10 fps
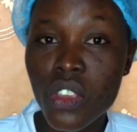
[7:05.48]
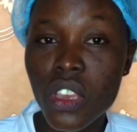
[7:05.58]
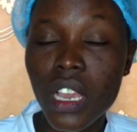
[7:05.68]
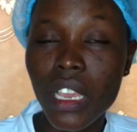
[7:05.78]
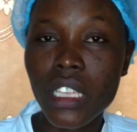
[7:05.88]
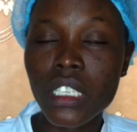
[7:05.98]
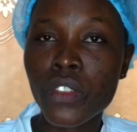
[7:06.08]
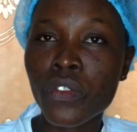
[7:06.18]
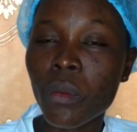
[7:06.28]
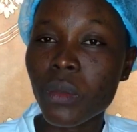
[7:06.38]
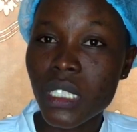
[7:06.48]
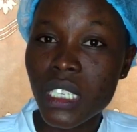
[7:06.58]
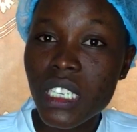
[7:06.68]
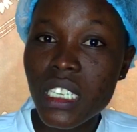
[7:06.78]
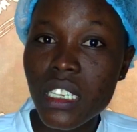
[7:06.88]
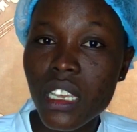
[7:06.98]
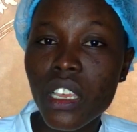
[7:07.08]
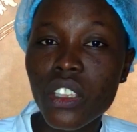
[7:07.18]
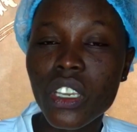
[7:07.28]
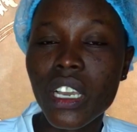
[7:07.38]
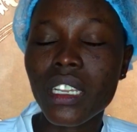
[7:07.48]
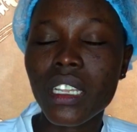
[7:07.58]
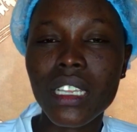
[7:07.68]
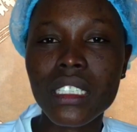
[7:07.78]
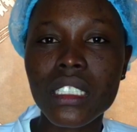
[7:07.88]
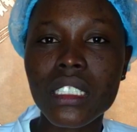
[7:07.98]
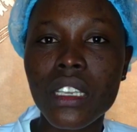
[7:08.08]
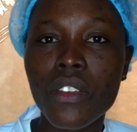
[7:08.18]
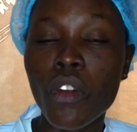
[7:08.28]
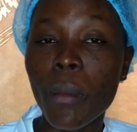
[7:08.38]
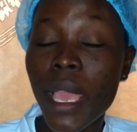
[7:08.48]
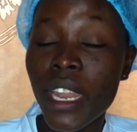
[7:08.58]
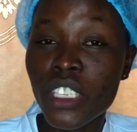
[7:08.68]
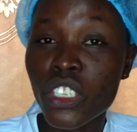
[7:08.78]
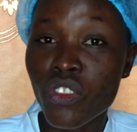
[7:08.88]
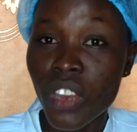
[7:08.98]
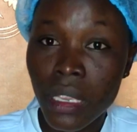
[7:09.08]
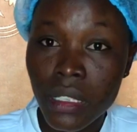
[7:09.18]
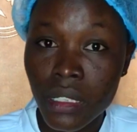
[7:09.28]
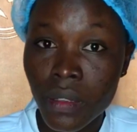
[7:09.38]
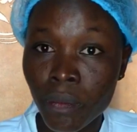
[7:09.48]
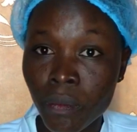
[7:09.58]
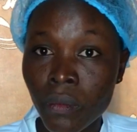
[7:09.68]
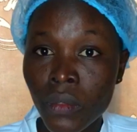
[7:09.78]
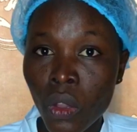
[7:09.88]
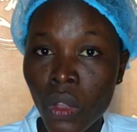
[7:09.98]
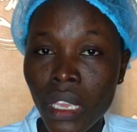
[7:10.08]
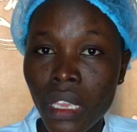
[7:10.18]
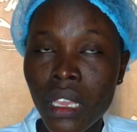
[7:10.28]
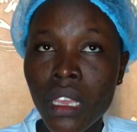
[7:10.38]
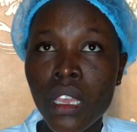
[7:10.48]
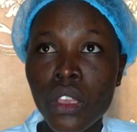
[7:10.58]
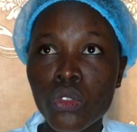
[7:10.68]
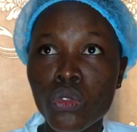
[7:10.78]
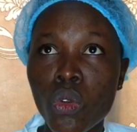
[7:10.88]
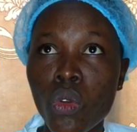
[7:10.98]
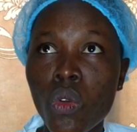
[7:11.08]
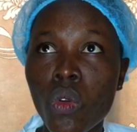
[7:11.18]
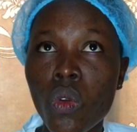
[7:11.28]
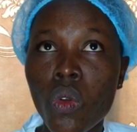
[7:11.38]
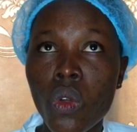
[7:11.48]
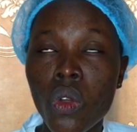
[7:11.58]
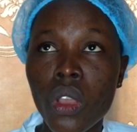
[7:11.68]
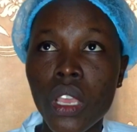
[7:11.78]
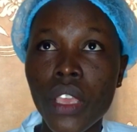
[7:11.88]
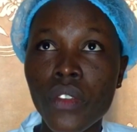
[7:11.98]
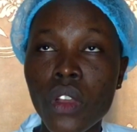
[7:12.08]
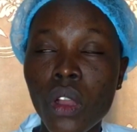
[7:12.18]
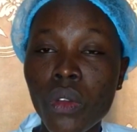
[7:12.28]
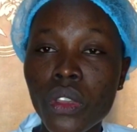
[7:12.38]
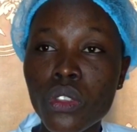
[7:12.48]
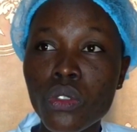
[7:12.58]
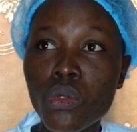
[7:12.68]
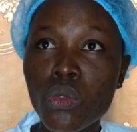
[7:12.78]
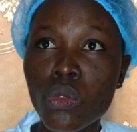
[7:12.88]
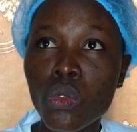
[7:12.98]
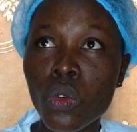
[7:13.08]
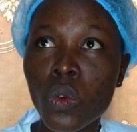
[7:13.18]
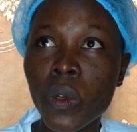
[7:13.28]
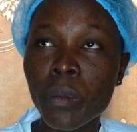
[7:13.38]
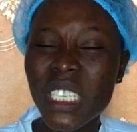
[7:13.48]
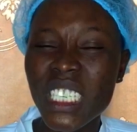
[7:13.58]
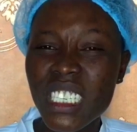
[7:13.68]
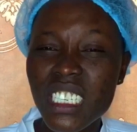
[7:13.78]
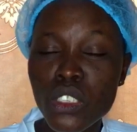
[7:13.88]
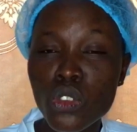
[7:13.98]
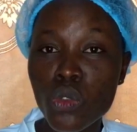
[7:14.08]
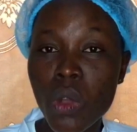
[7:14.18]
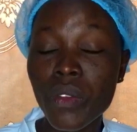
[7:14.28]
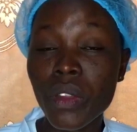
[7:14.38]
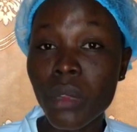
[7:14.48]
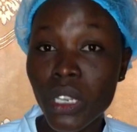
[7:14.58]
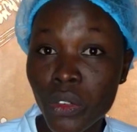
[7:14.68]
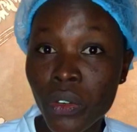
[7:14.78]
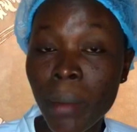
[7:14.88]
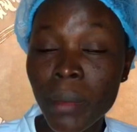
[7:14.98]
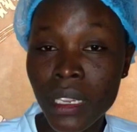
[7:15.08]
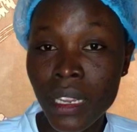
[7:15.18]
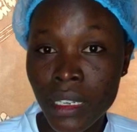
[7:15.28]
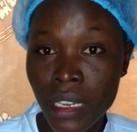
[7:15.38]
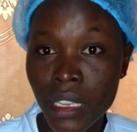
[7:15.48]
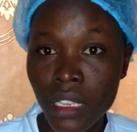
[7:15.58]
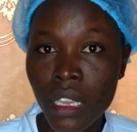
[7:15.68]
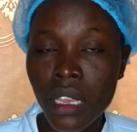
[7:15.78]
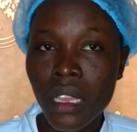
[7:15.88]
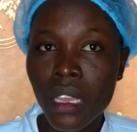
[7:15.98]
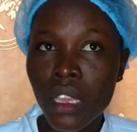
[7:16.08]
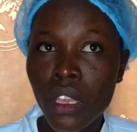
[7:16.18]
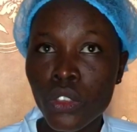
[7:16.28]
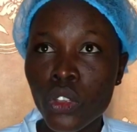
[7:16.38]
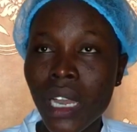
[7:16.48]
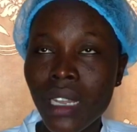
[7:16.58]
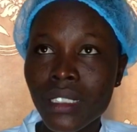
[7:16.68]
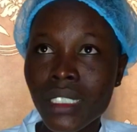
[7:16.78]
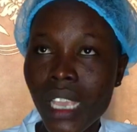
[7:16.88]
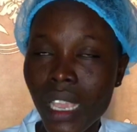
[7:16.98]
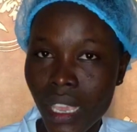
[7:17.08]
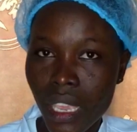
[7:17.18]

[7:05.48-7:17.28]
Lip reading: you can get it from tea, you can get it from energy drinks. Okay, so if you are going to be needing 200 milligram in a day, you can check